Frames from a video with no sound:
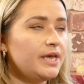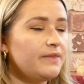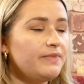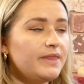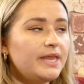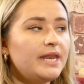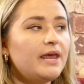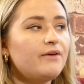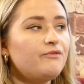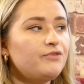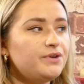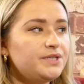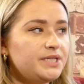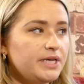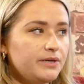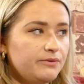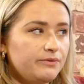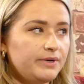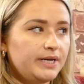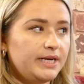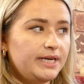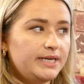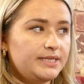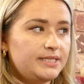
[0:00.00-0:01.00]
then every day
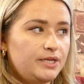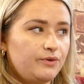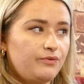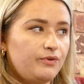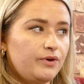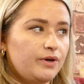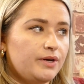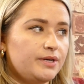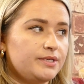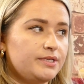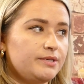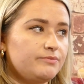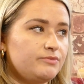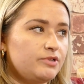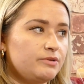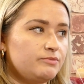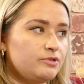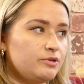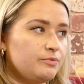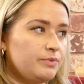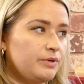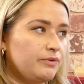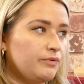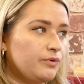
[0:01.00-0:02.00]
really is different, because sometimes
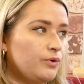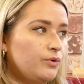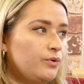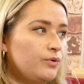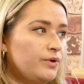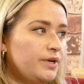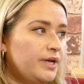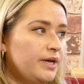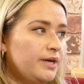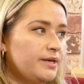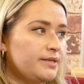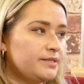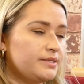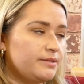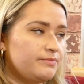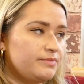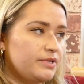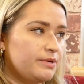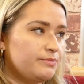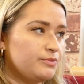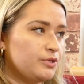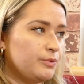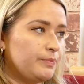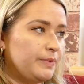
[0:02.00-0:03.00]
I'll be recording,
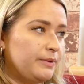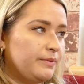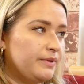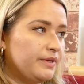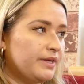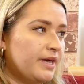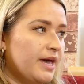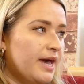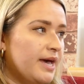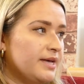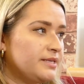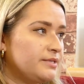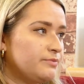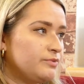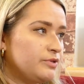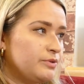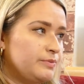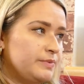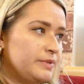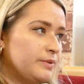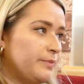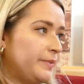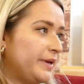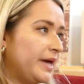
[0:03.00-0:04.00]
sometimes I'll be with guests,
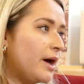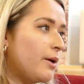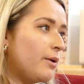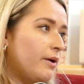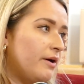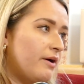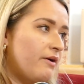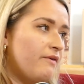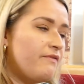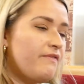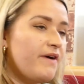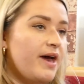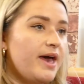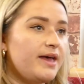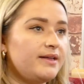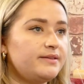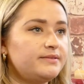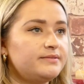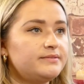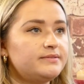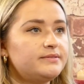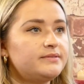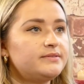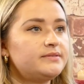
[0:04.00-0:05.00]
sometimes I'll be out at
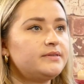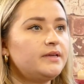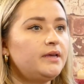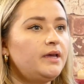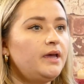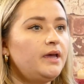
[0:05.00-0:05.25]
events,